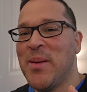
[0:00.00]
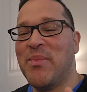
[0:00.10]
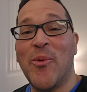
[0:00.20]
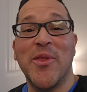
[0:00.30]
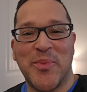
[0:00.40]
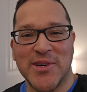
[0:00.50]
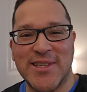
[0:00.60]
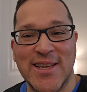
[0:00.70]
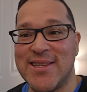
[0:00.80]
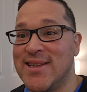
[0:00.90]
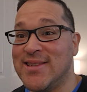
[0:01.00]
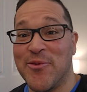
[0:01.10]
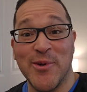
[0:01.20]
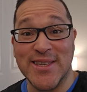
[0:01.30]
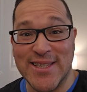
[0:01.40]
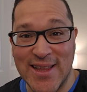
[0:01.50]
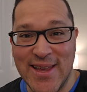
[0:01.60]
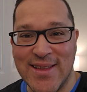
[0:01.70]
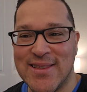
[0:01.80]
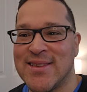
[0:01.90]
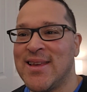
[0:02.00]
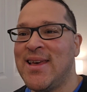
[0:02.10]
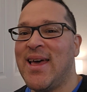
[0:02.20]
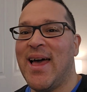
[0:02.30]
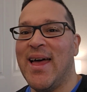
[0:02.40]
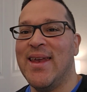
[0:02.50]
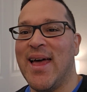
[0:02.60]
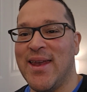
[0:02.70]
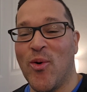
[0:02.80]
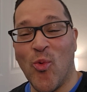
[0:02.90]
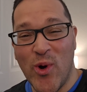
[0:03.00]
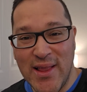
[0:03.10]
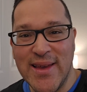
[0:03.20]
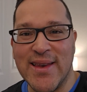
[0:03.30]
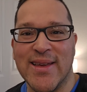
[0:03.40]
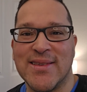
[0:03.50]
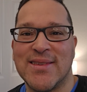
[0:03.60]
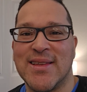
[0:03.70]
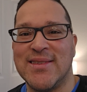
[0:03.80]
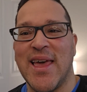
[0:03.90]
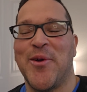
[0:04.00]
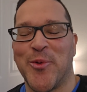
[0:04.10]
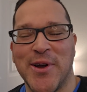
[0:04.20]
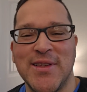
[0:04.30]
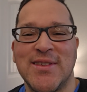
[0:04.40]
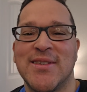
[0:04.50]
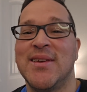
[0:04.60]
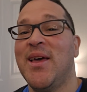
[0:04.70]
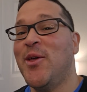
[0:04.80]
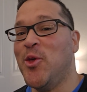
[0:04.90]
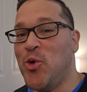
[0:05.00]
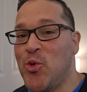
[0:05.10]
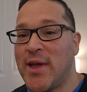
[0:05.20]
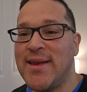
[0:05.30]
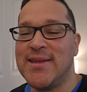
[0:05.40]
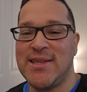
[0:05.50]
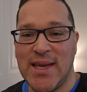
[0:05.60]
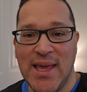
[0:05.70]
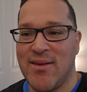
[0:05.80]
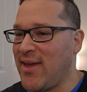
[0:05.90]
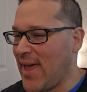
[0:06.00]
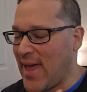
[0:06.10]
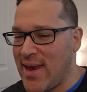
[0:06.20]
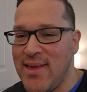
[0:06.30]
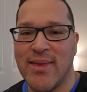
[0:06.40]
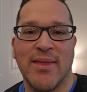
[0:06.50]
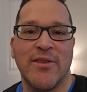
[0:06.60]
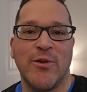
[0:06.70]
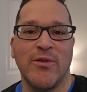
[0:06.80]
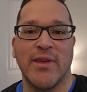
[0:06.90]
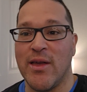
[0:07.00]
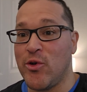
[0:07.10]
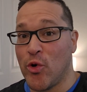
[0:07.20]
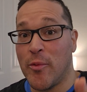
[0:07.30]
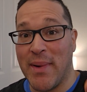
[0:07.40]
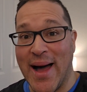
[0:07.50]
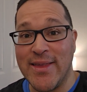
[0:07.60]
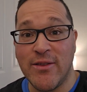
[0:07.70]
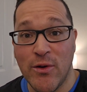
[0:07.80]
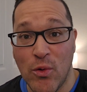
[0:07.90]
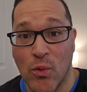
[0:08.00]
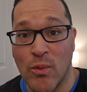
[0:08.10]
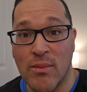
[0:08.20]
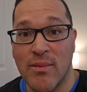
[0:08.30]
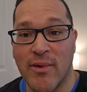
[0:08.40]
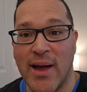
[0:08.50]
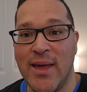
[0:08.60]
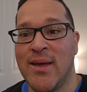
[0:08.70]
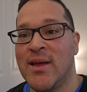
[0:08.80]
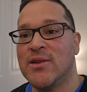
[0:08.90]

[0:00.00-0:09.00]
But with persistence and resilience and a willingness to take risks, you can achieve anything that you set your mind to, right?